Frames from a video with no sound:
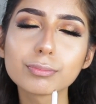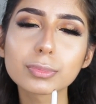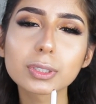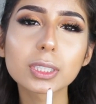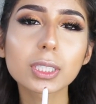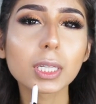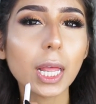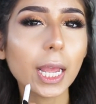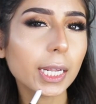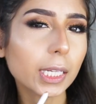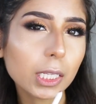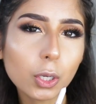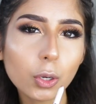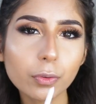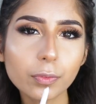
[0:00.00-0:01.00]

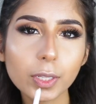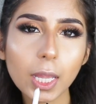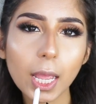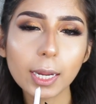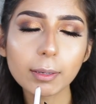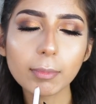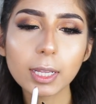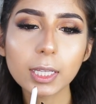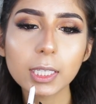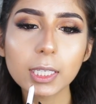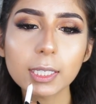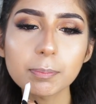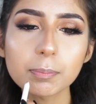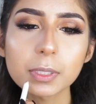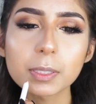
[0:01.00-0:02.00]
slightly overline my
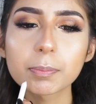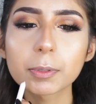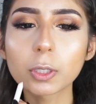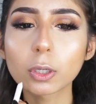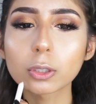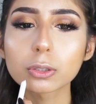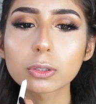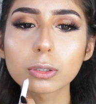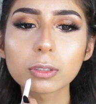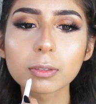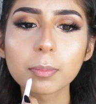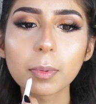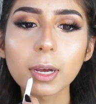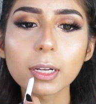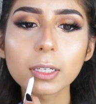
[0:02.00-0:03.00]
lips but not too
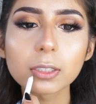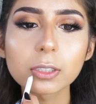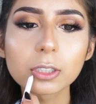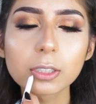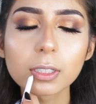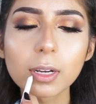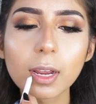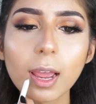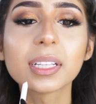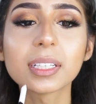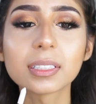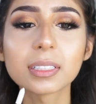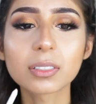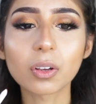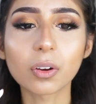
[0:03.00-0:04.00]
much.
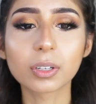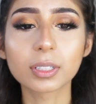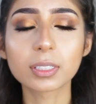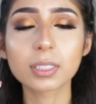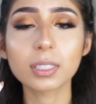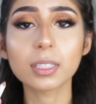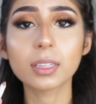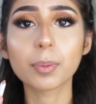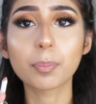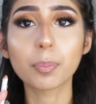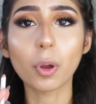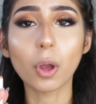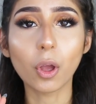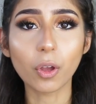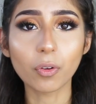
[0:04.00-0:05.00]
This is honestly the
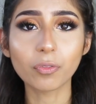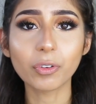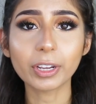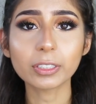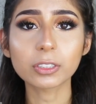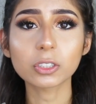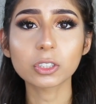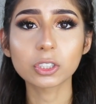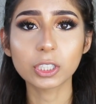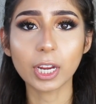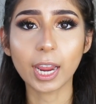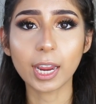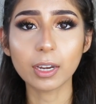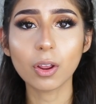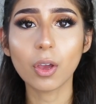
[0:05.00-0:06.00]
perfect
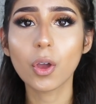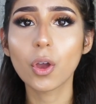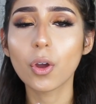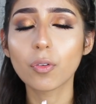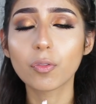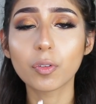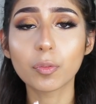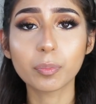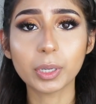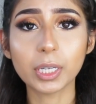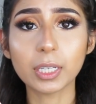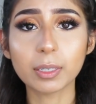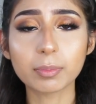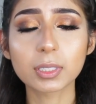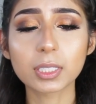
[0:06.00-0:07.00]
shade for
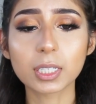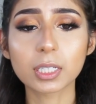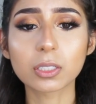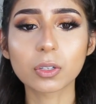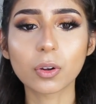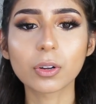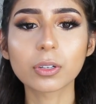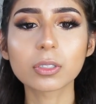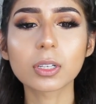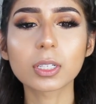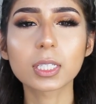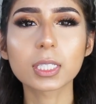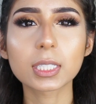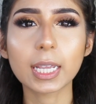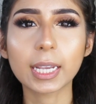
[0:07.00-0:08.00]
medium skin tones
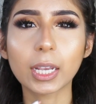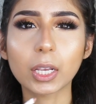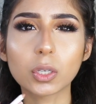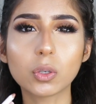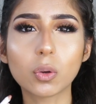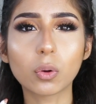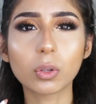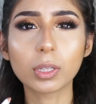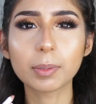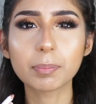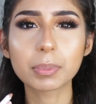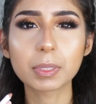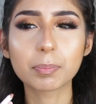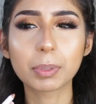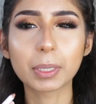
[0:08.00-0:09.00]
because it's like your
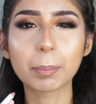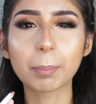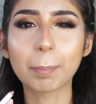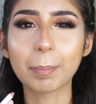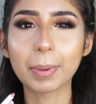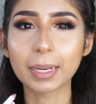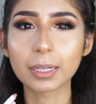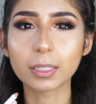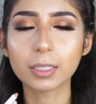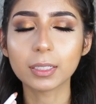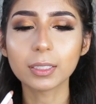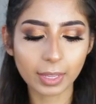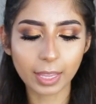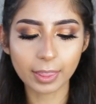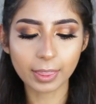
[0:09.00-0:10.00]
lips but
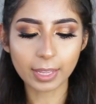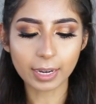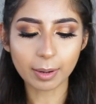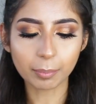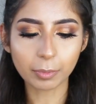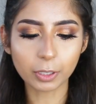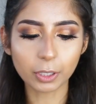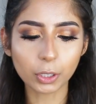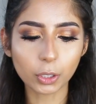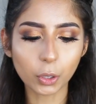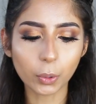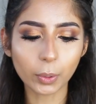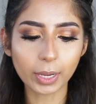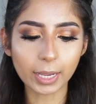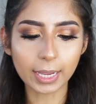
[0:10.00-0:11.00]
better. And then I'm gonna
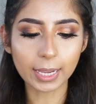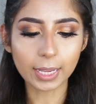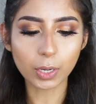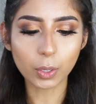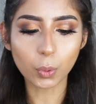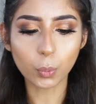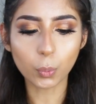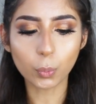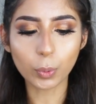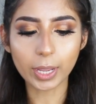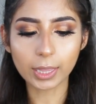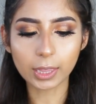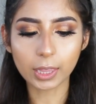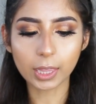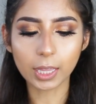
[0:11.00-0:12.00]
go in
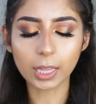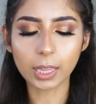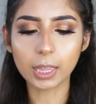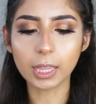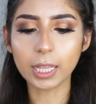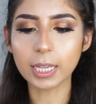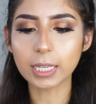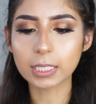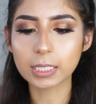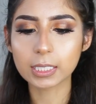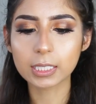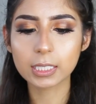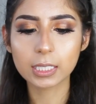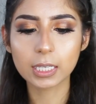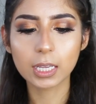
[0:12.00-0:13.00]
with
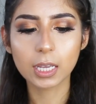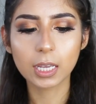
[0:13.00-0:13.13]
this